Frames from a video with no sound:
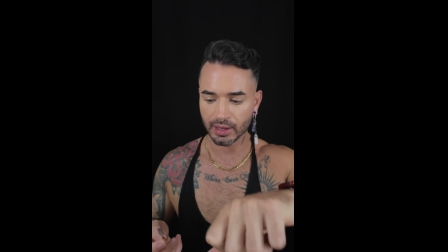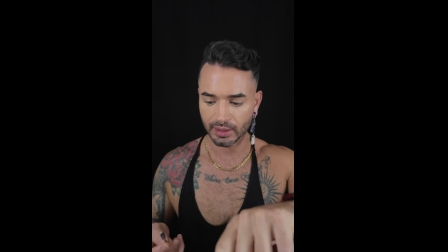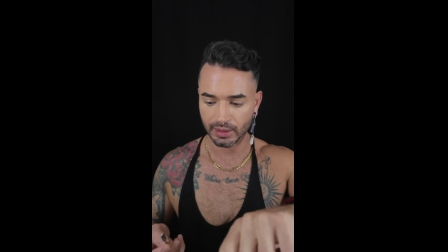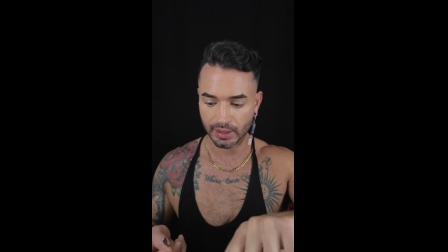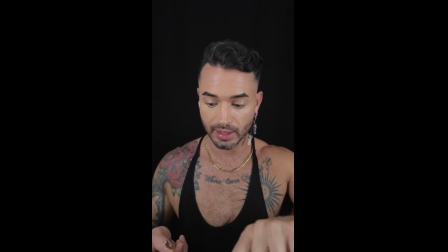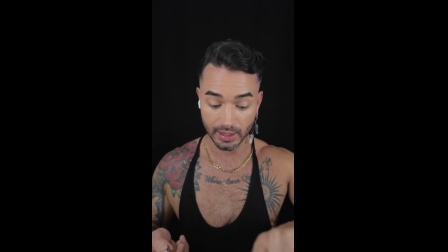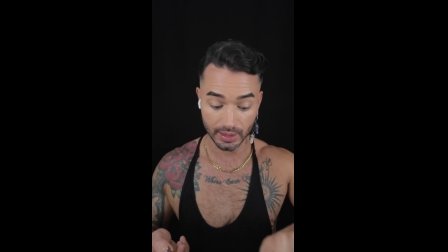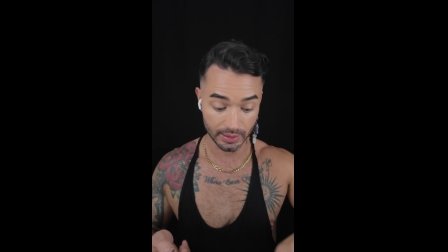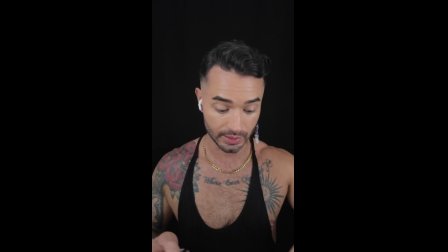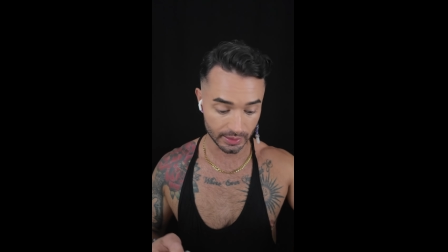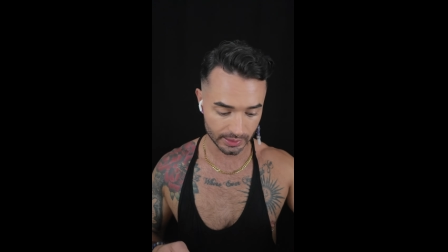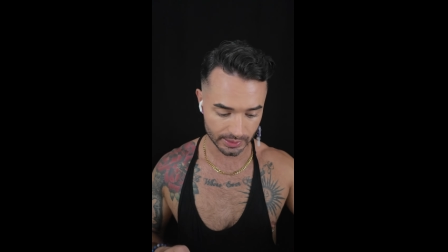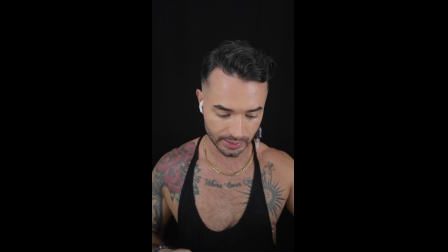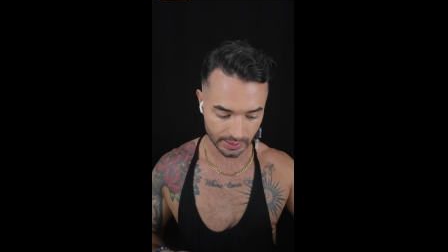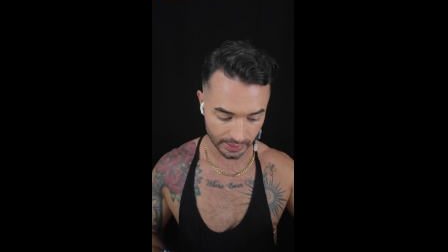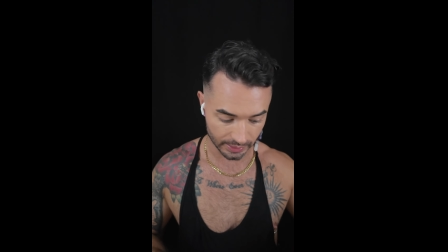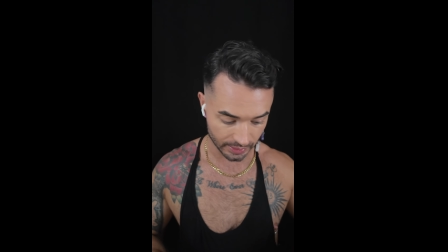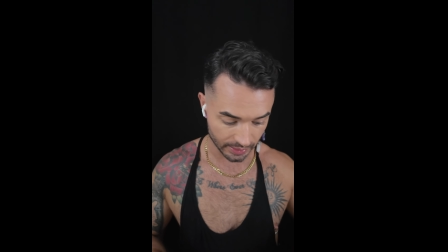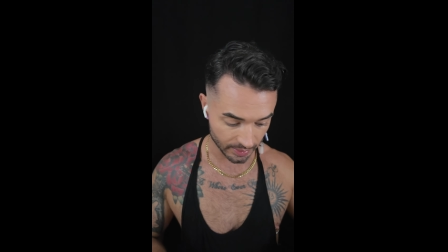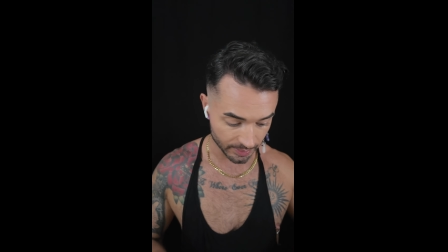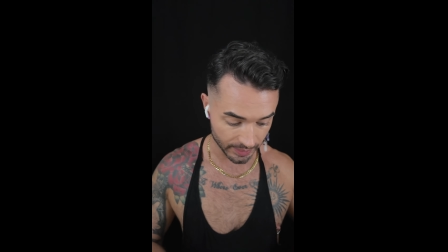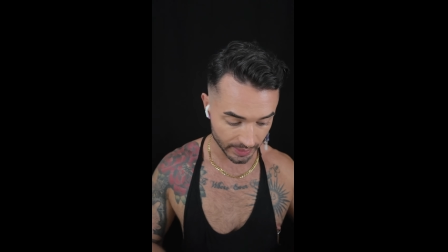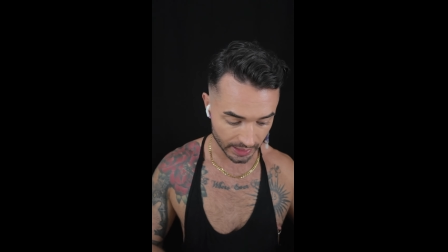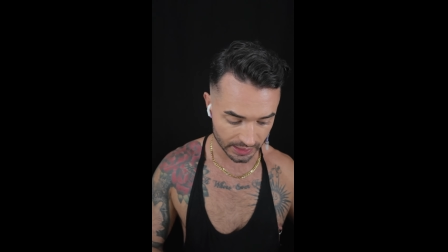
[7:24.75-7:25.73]
of your hand is like
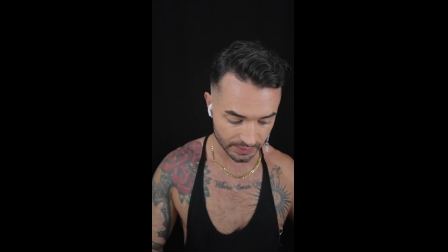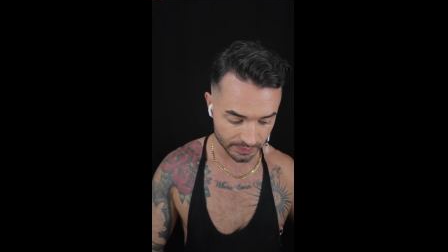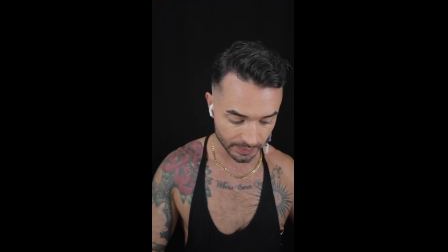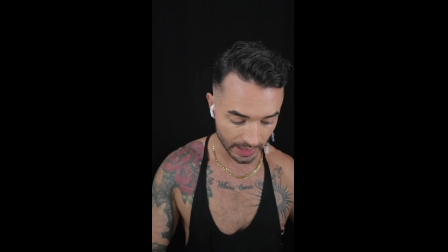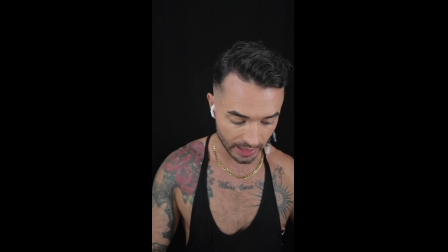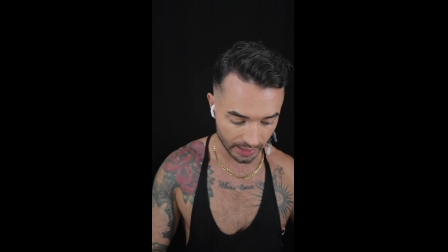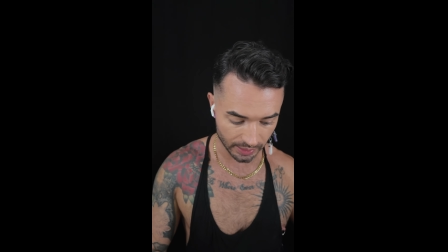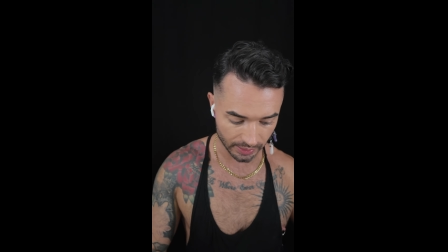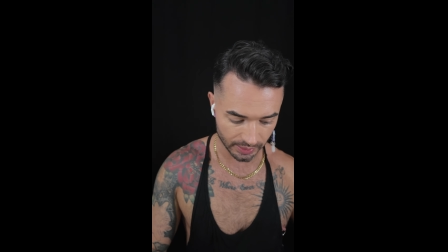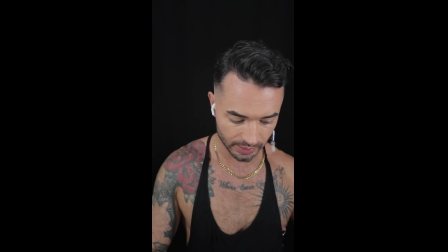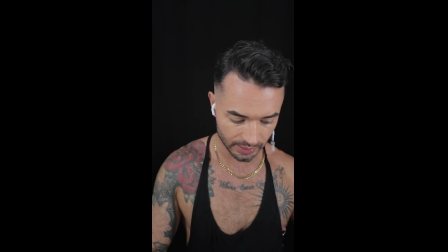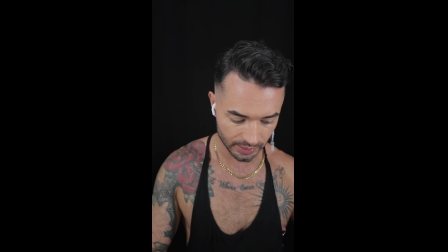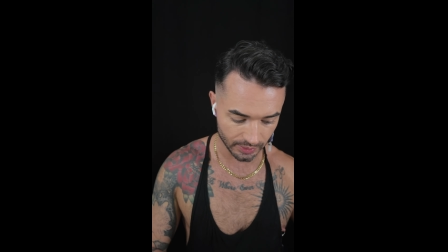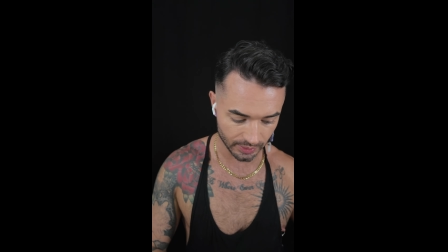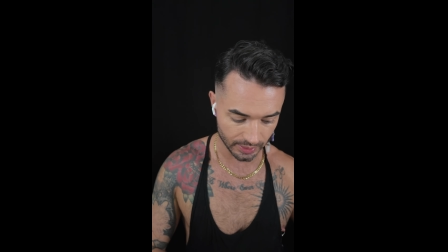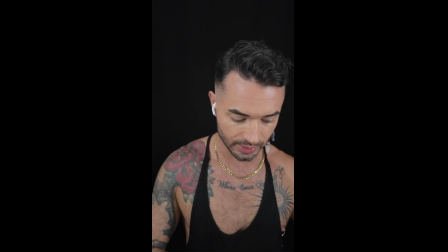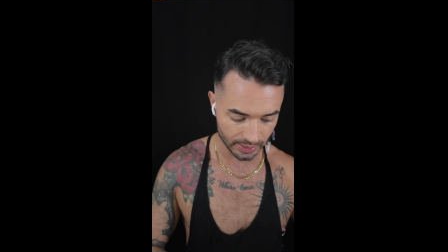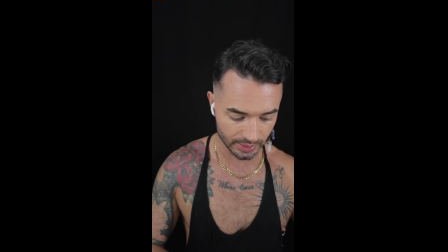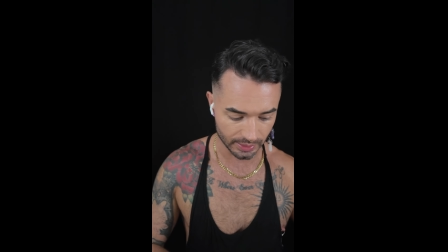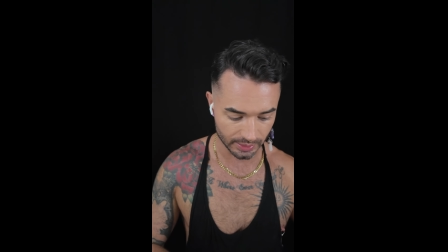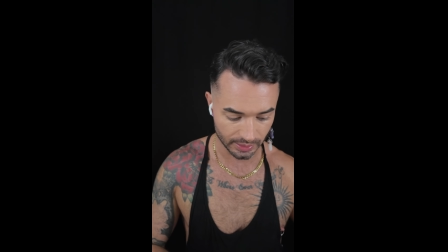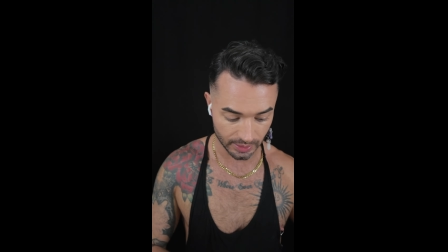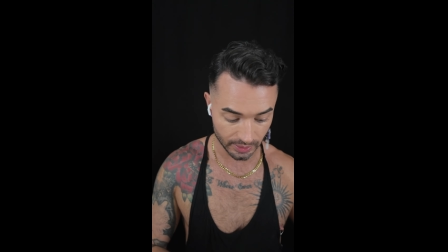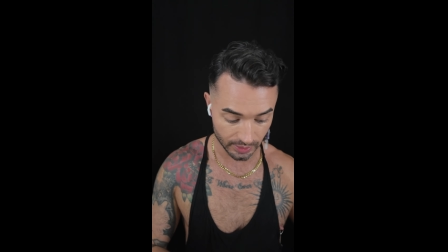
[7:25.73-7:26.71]
the best palette you
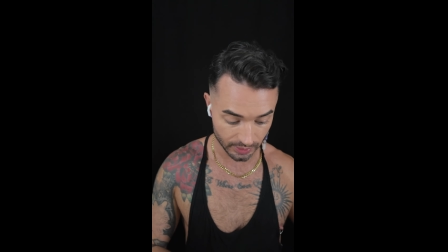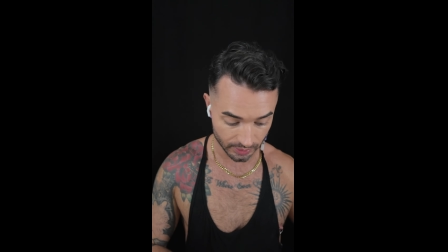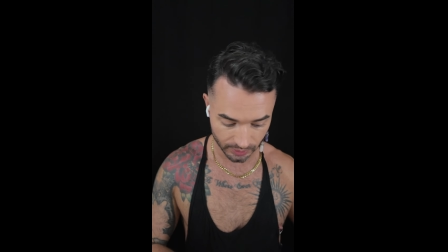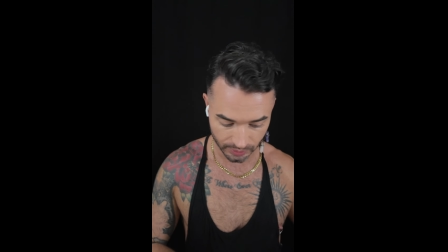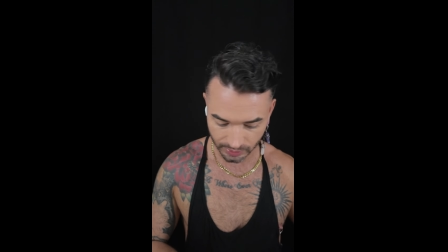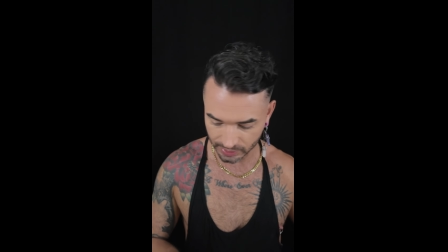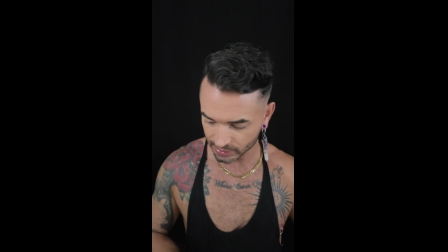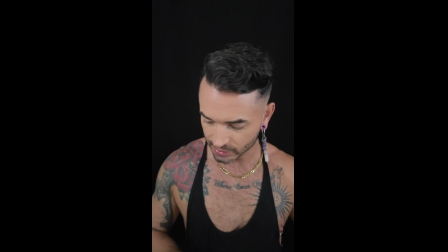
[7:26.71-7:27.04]
can use